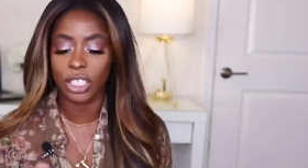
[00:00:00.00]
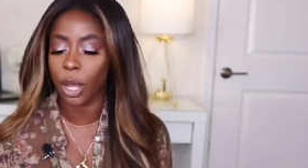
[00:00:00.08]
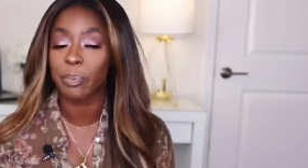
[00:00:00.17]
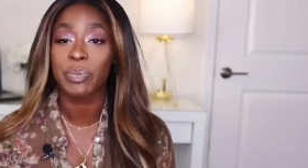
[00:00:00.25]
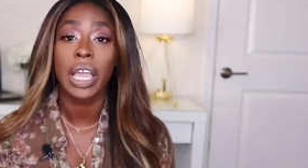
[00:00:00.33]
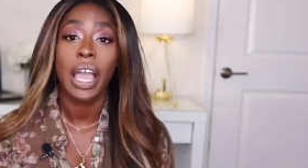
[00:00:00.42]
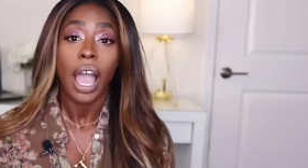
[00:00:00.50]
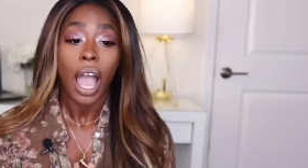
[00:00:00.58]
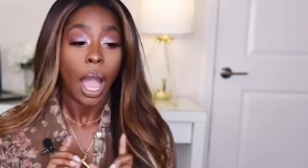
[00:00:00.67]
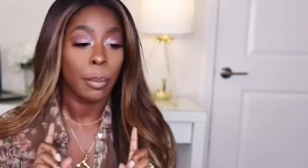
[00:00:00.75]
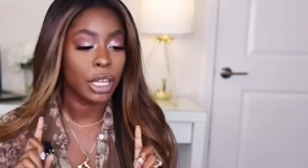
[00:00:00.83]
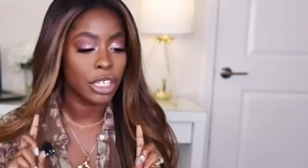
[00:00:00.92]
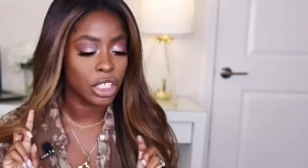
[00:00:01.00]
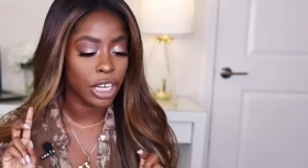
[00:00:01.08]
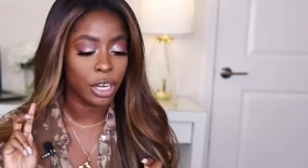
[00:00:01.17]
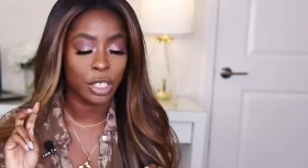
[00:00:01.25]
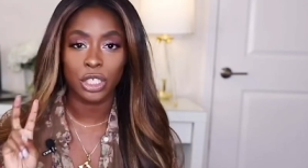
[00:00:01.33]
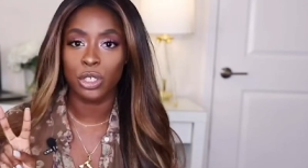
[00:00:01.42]
So I'm gonna
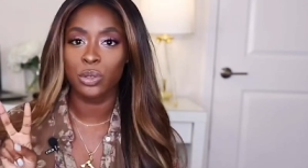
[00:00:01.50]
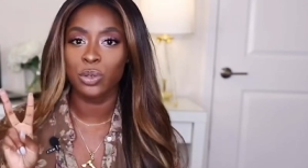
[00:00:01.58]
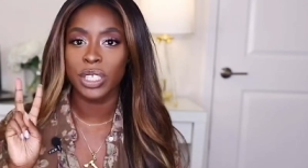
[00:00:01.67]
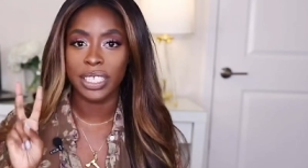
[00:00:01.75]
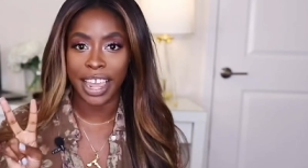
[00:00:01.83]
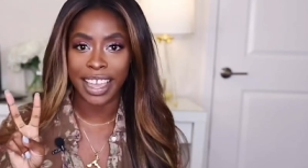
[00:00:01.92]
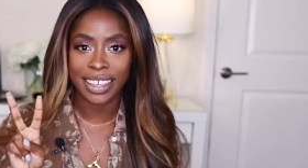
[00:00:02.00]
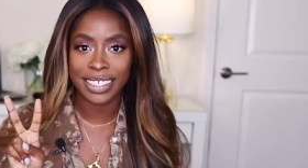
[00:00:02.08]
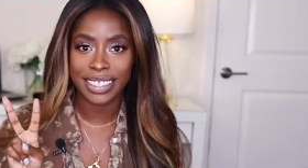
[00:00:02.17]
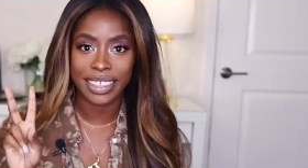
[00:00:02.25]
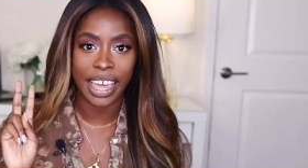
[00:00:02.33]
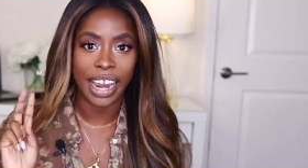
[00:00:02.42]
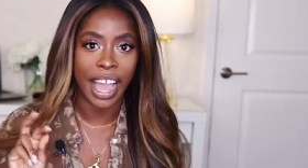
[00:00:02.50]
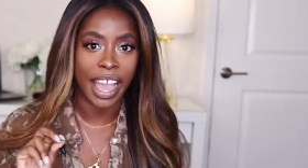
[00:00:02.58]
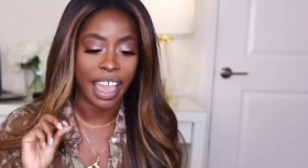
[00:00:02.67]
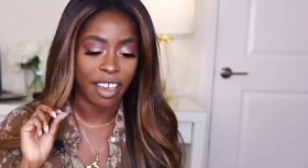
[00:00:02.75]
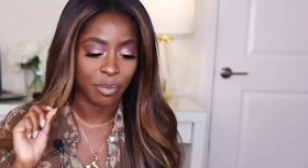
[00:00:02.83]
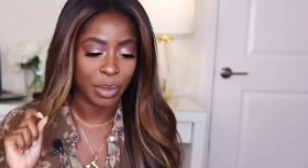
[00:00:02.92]
share two snacks that
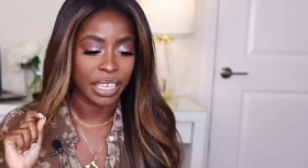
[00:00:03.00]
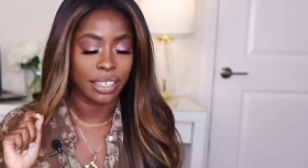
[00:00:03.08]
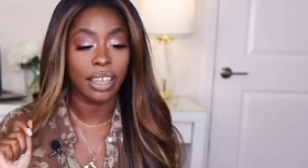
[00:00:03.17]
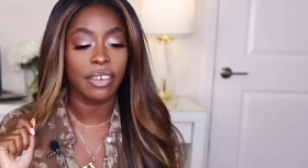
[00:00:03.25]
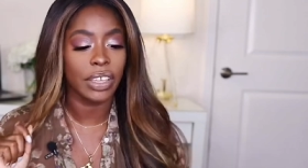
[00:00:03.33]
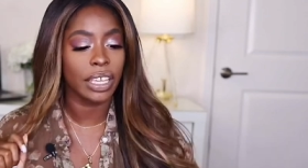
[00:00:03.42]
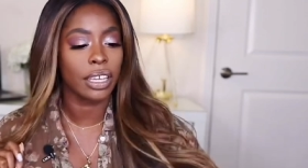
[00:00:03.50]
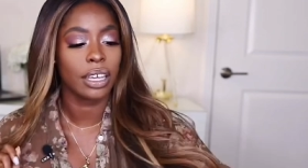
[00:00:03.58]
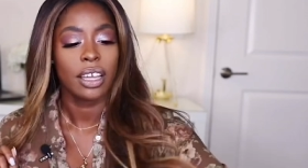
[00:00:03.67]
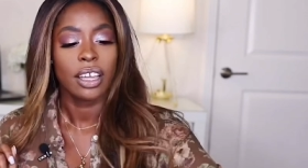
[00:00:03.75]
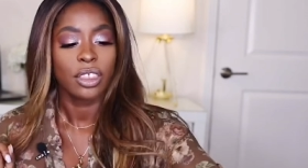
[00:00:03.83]
I have been loving.